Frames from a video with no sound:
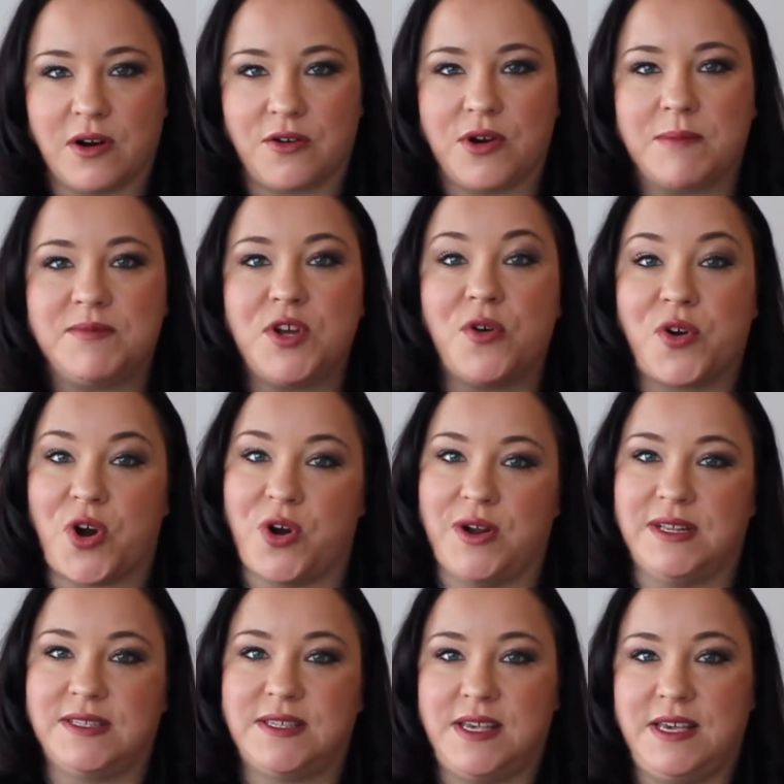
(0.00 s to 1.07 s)

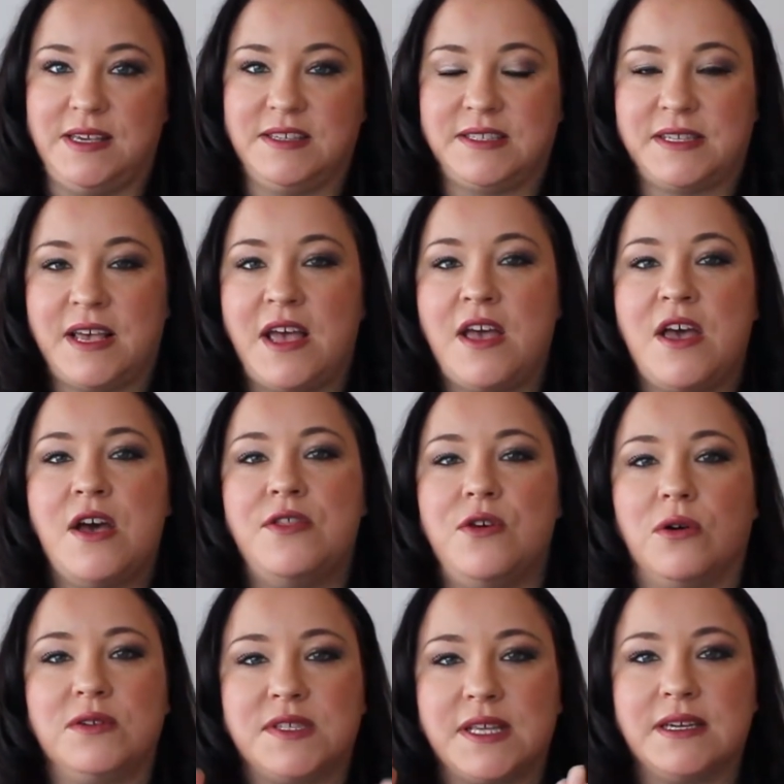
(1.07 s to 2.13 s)
cryptocurrencies.
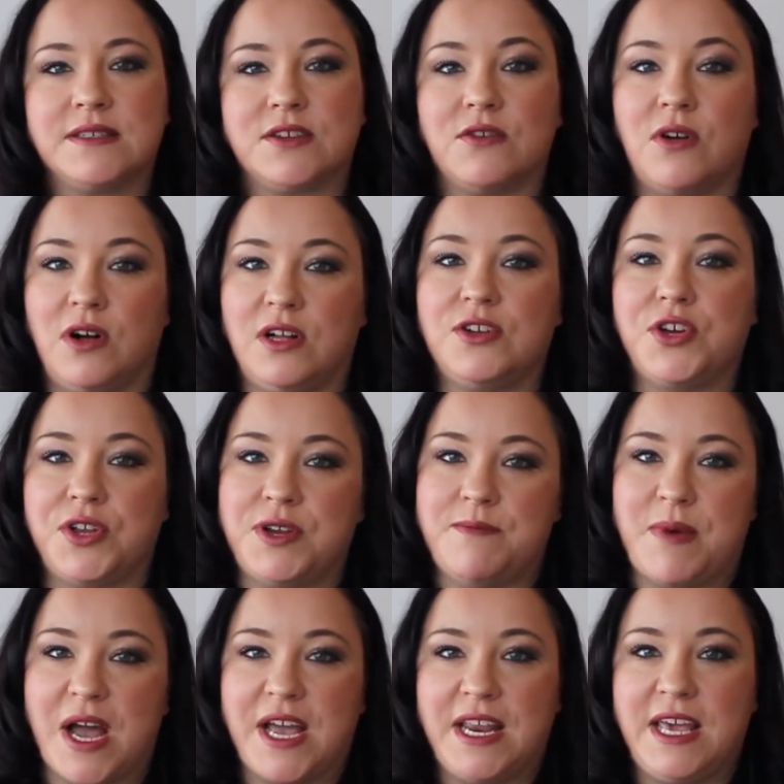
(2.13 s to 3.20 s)
Those things are all good and
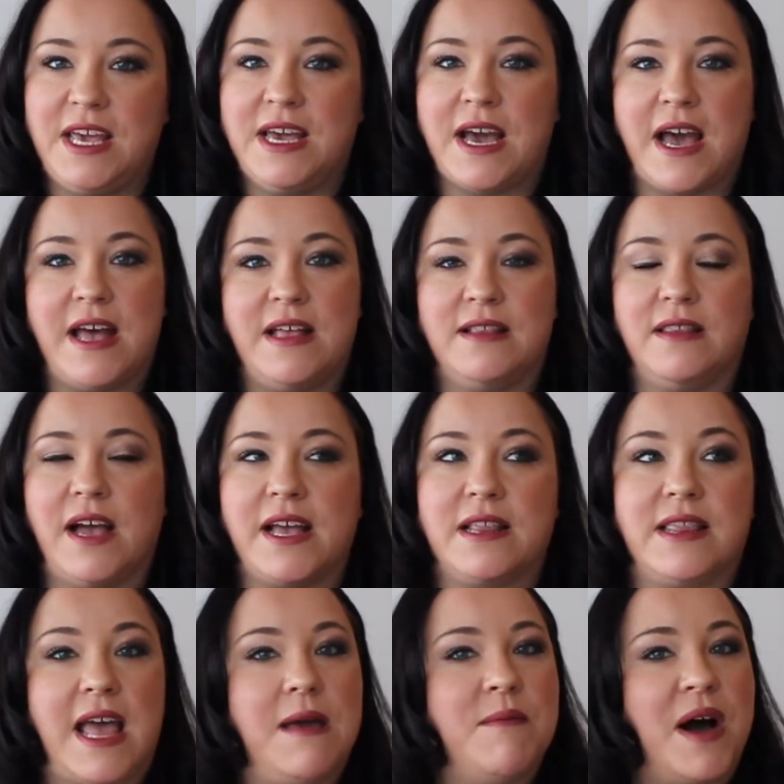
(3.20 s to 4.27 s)
mighty and
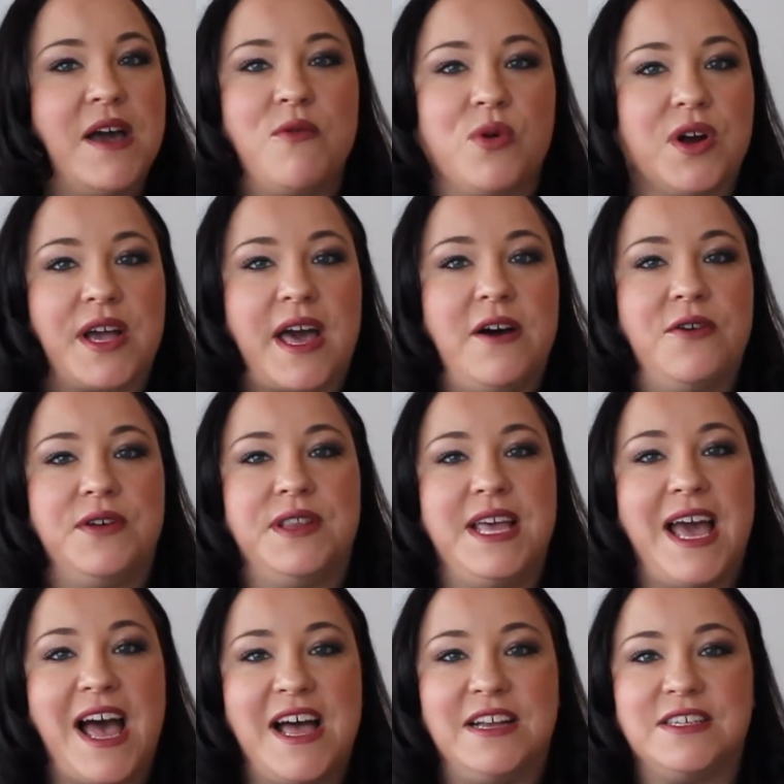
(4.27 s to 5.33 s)
they might work out in
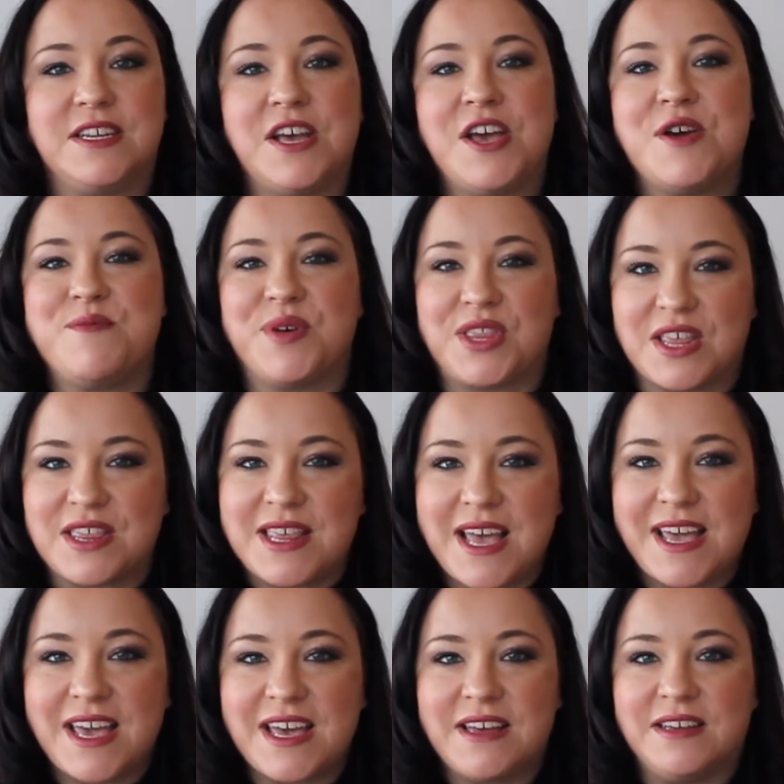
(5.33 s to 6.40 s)
the end. But the
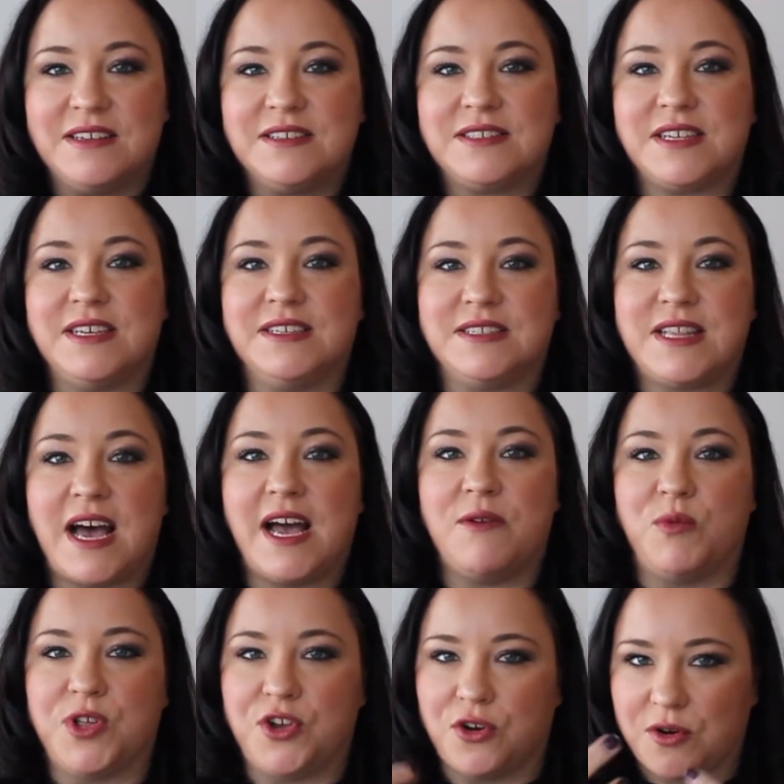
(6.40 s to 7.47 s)
thing is
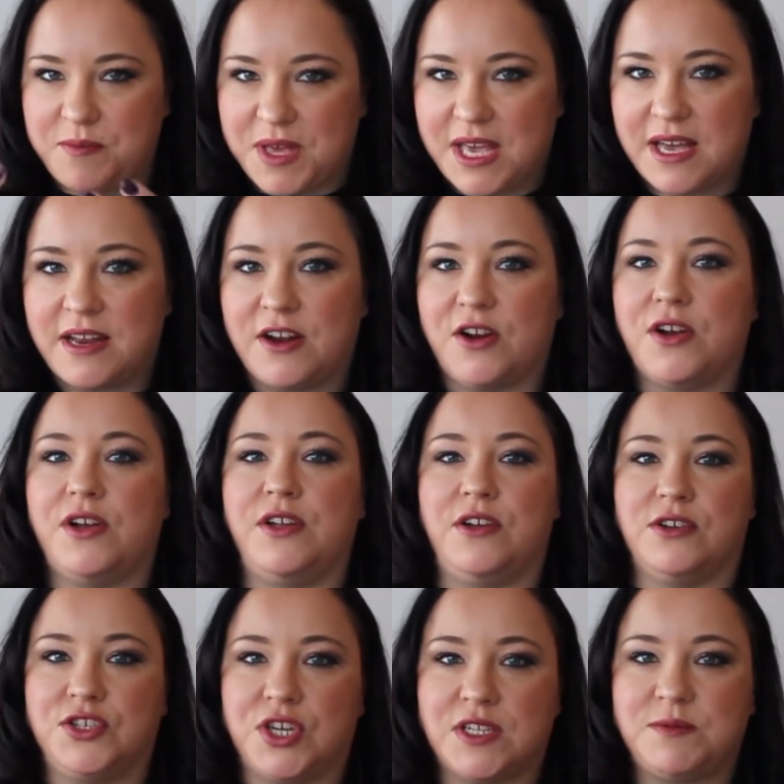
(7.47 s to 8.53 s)
that when you're a beginner,
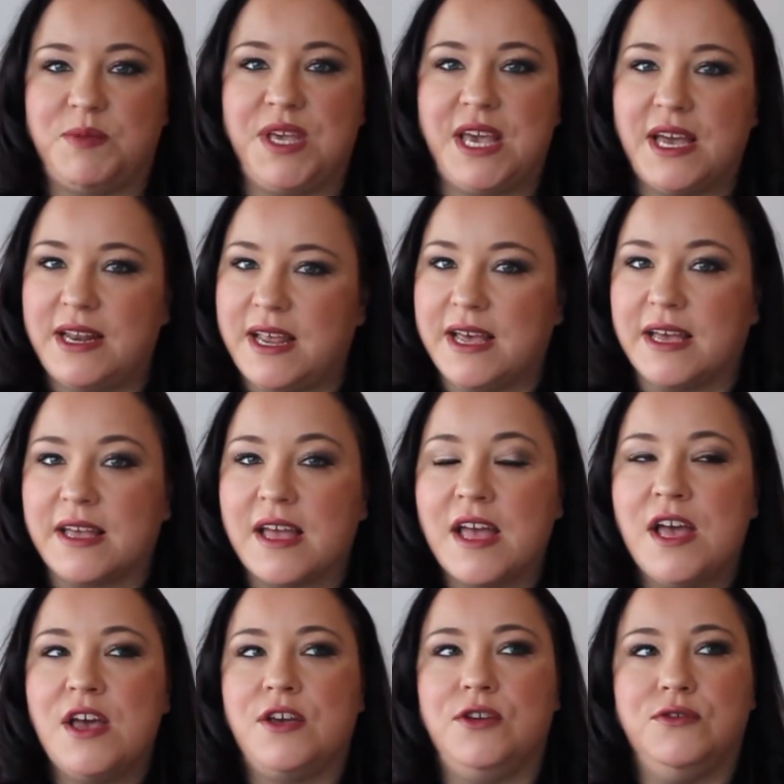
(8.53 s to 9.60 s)
you're just beginning,
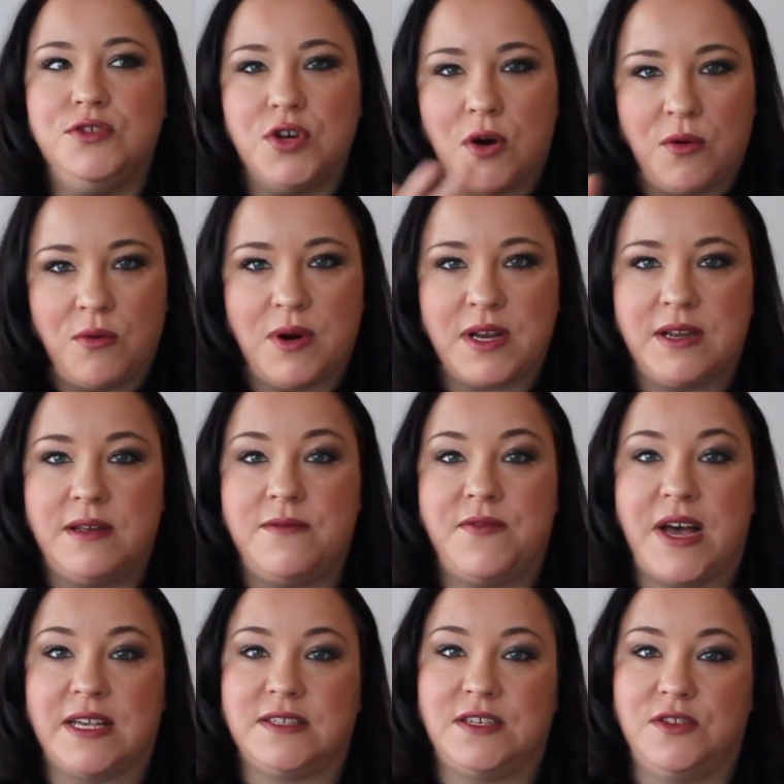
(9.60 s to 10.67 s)
you don't want to
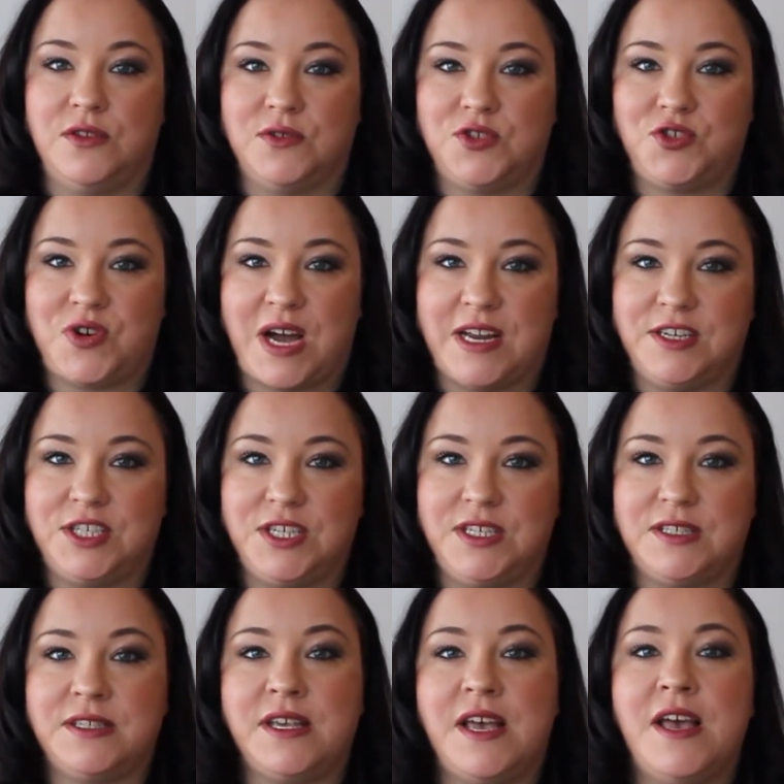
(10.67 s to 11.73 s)
invest in those
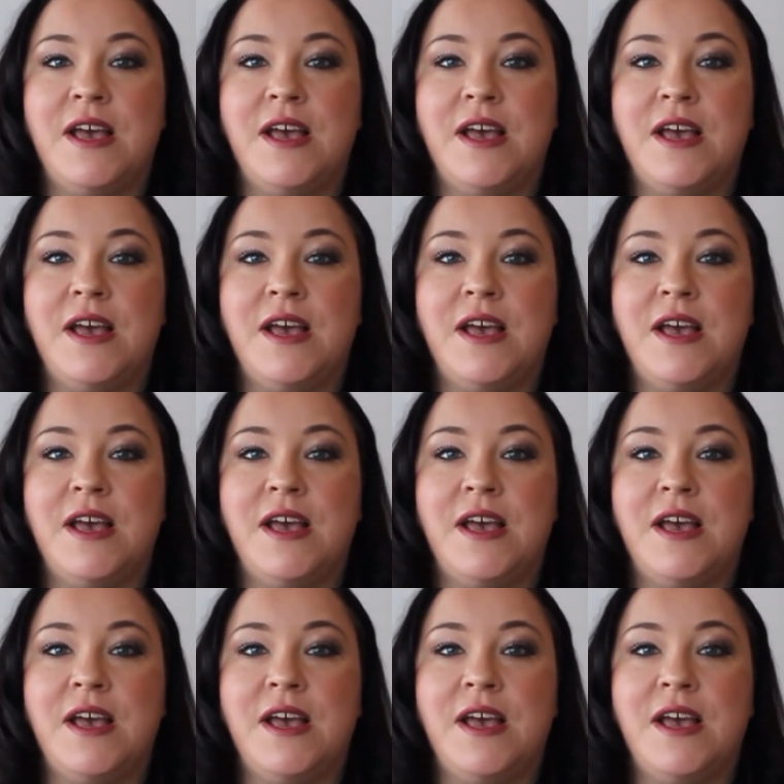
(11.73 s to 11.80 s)
strategies.